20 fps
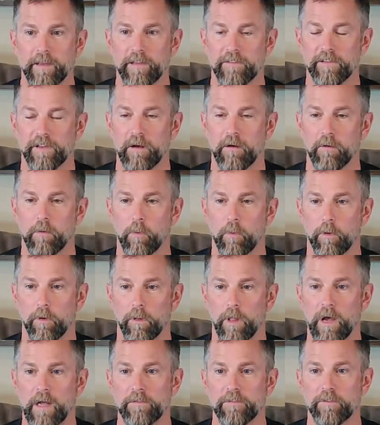it's now
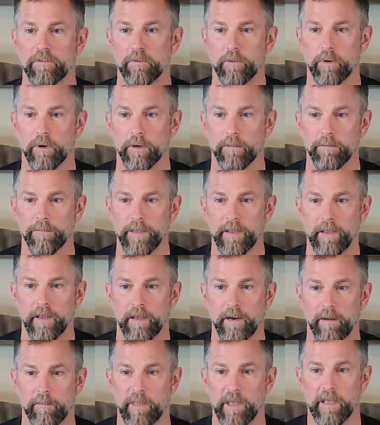Core Lot Store.
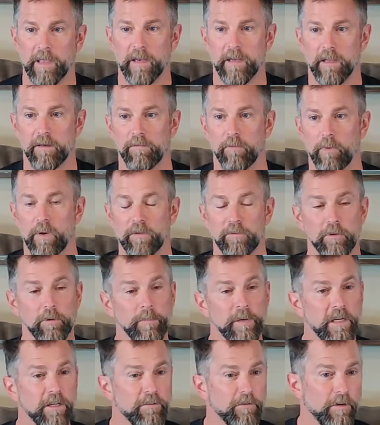And I'm not going to give away
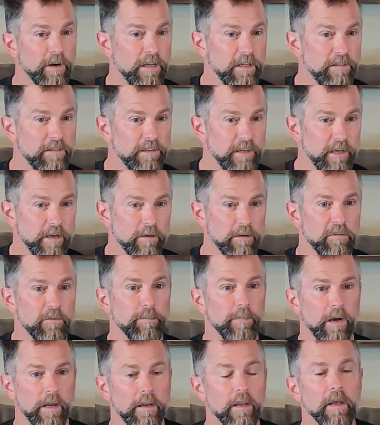too many trade secrets,
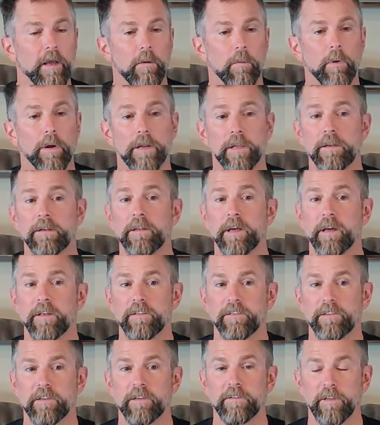but what it
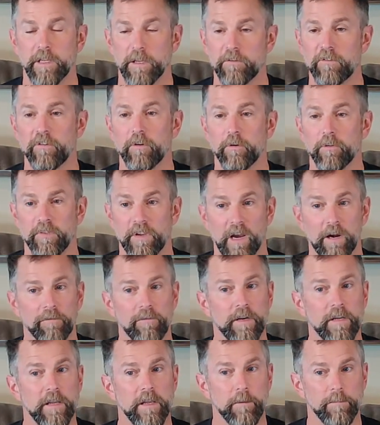does is it shows
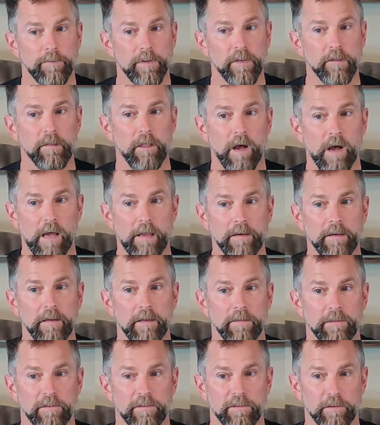every empty lot
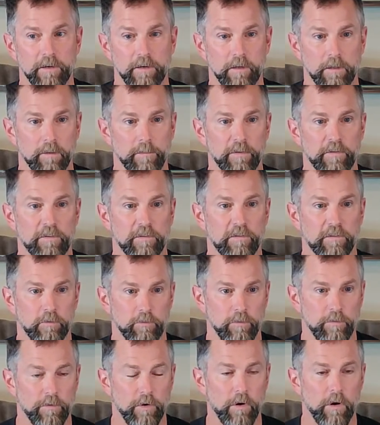in the city limits of
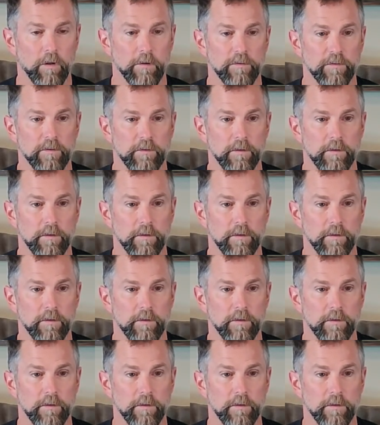Sioux Falls.